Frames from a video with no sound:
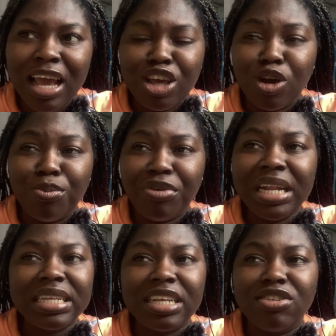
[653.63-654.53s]
Your brain
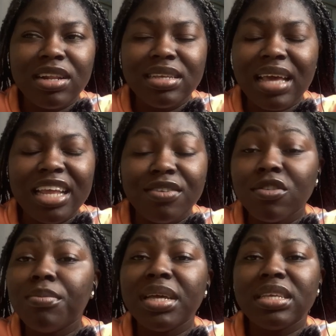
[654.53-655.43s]
is literally tired. You've
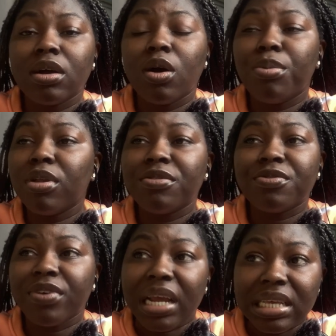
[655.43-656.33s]
not met a couple of
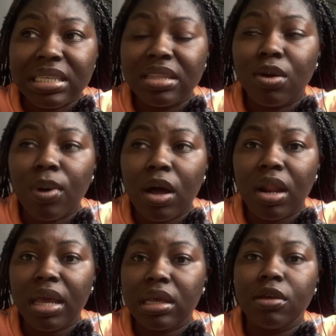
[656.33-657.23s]
friends in a while,
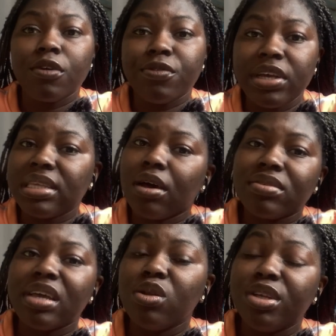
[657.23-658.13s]
like your friends
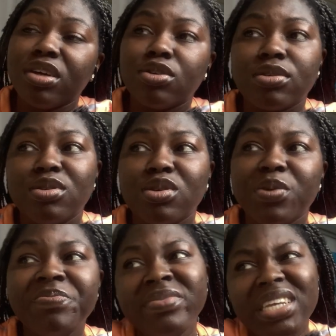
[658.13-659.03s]
outside Holy Child School.
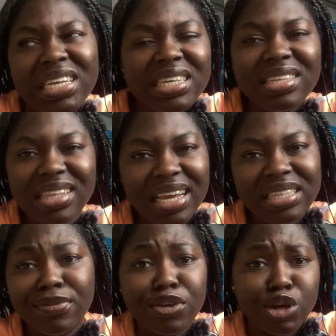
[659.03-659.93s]
So it's just
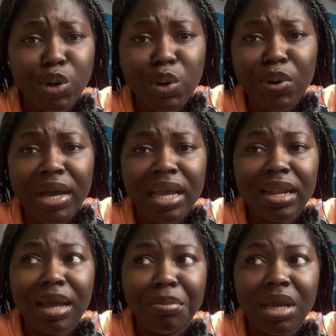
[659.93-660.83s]
nice if you go
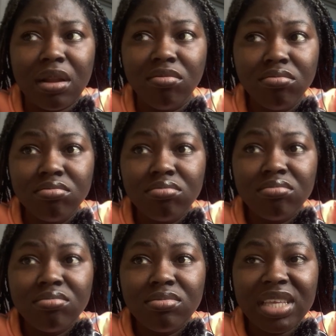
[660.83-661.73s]
and, I mean,
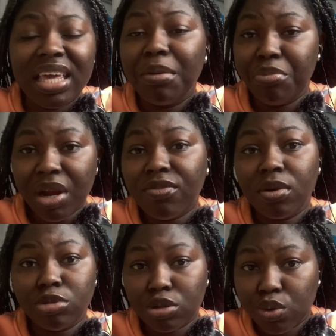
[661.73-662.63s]
take a break
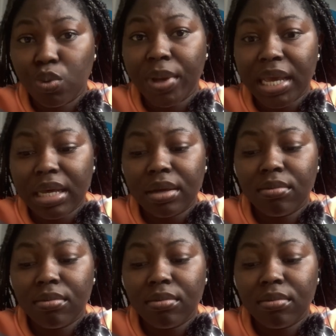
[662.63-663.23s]
from schoolwork.